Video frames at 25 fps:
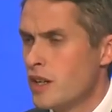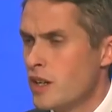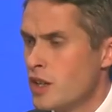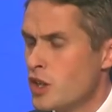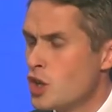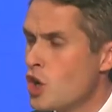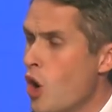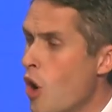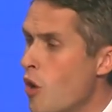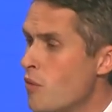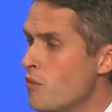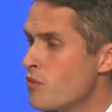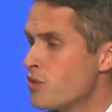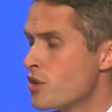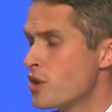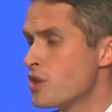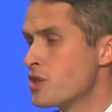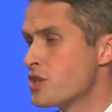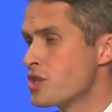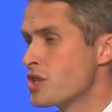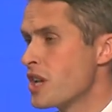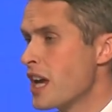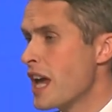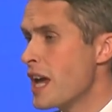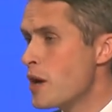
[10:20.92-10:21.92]

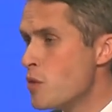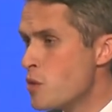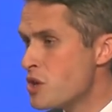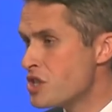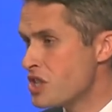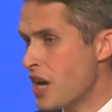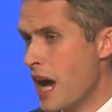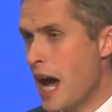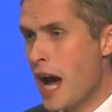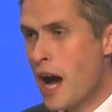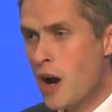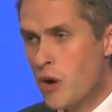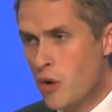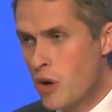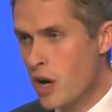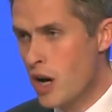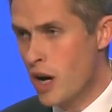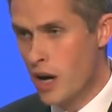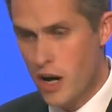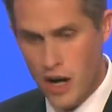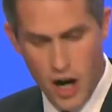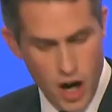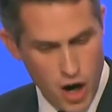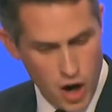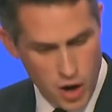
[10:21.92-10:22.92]
Conference, it was
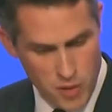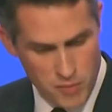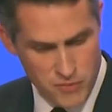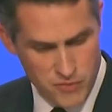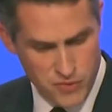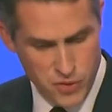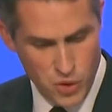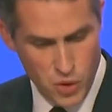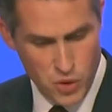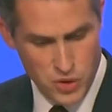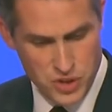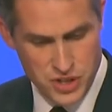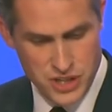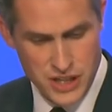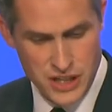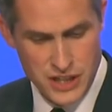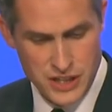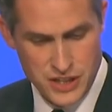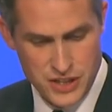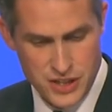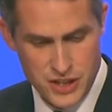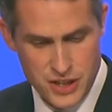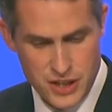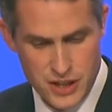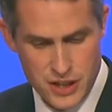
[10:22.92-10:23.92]
our armed
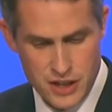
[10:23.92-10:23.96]
forces